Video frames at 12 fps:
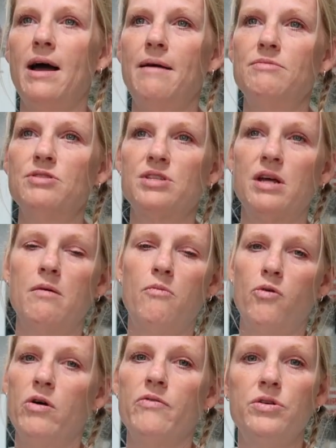I'm just gonna
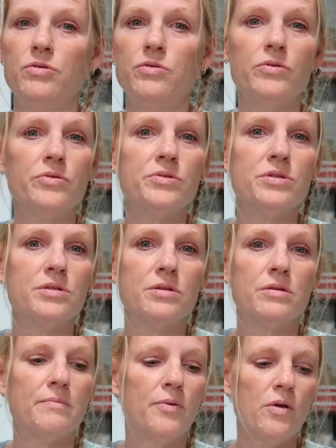boil the noodles,
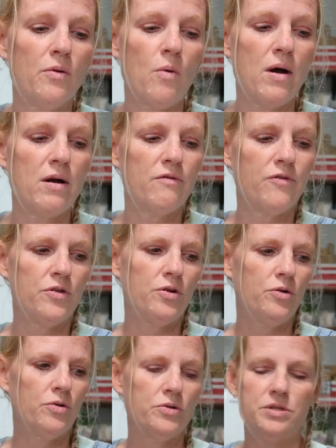boil the water for the
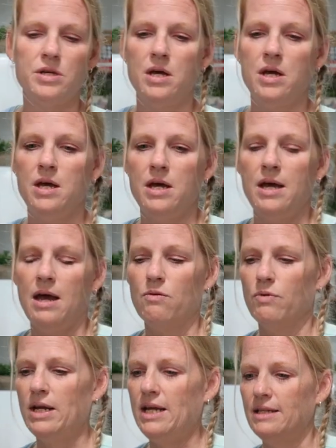noodles and
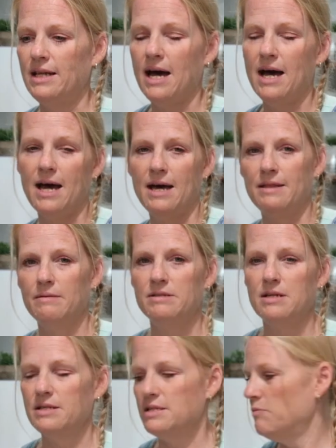reheat that and
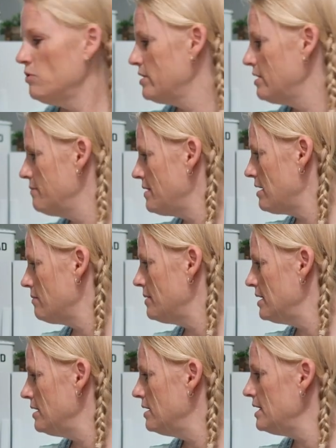then assemble them. That'll
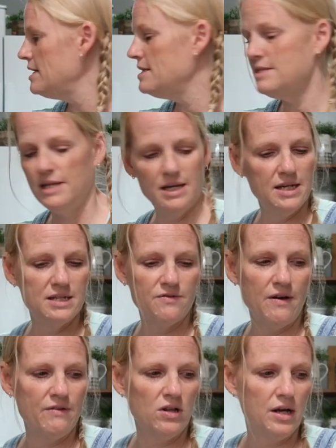be easy. It is
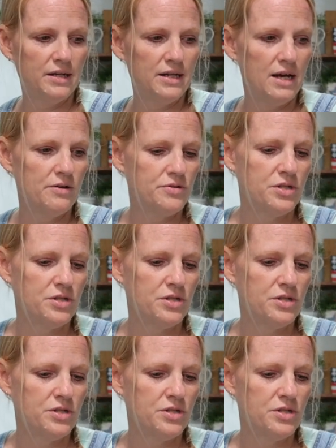five o'clock now,